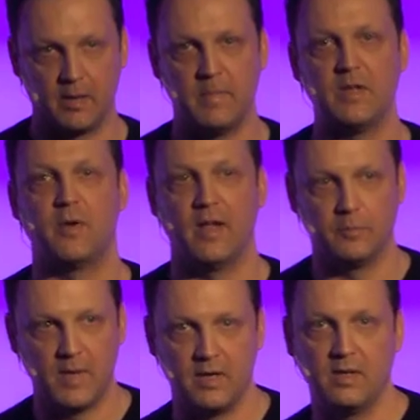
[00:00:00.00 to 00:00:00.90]
can be
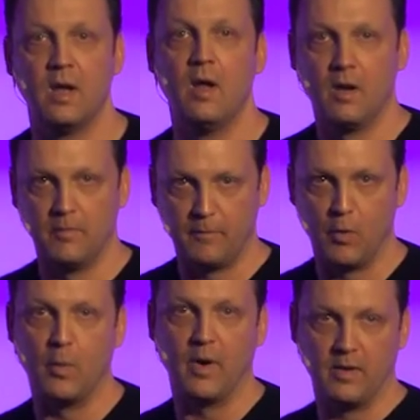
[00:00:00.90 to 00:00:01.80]
transmitted
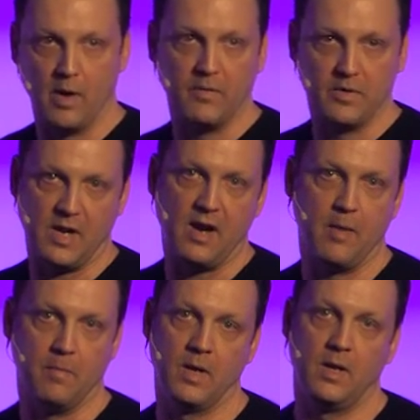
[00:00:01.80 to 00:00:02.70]
forward over
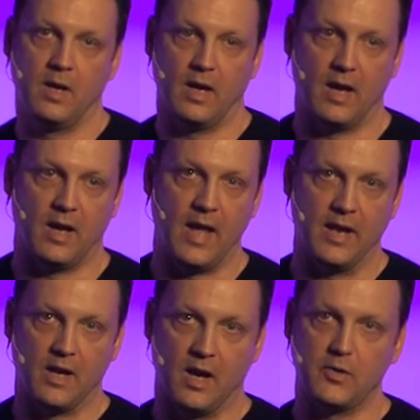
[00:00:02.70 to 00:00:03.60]
time, uh,
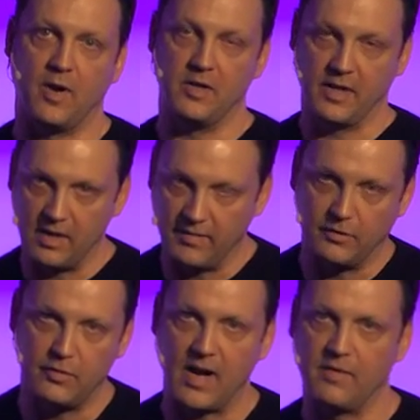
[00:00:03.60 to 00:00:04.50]
and not trying to kind of
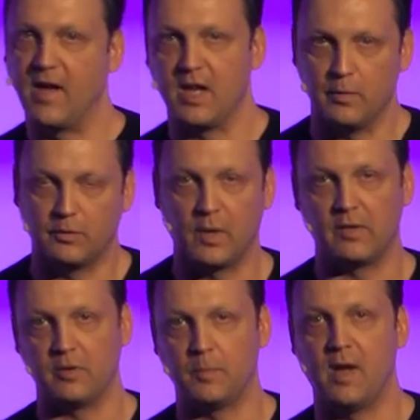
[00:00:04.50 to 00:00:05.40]
extract value as
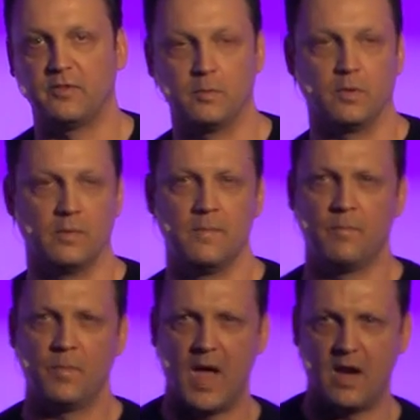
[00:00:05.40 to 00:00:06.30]
quickly as possible
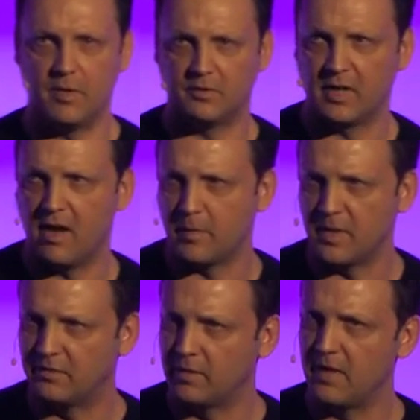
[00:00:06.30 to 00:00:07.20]
out of those
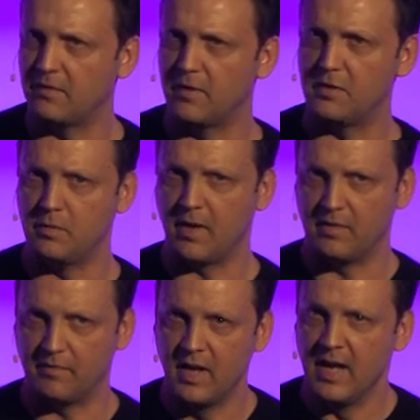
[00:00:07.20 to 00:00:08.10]
economies. So these are the two kind
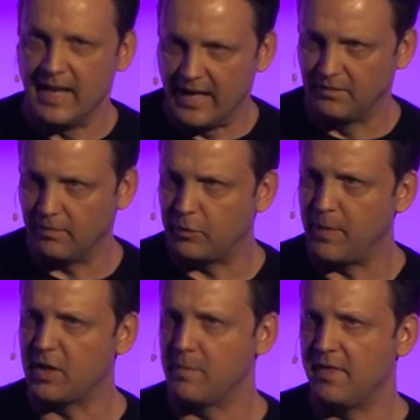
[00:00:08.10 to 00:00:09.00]
of ends of the
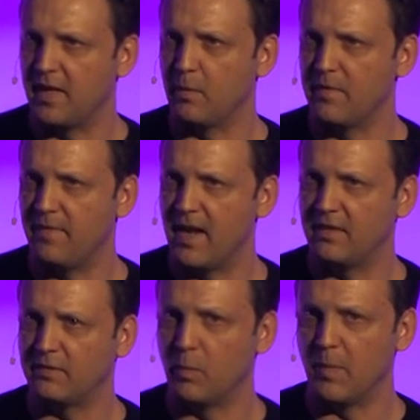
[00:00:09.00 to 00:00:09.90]
spectrum I think we
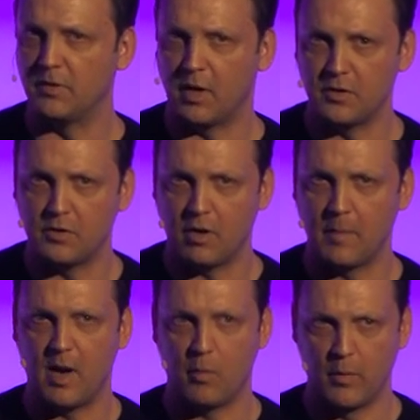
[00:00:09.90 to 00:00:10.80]
face. When we start to talk
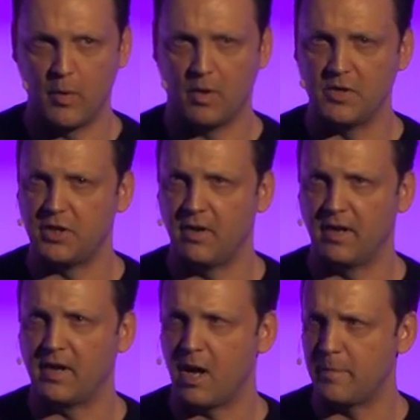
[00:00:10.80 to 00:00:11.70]
about where we want sharing
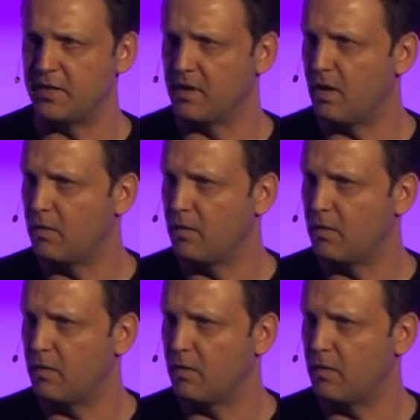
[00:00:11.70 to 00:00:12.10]
economy to go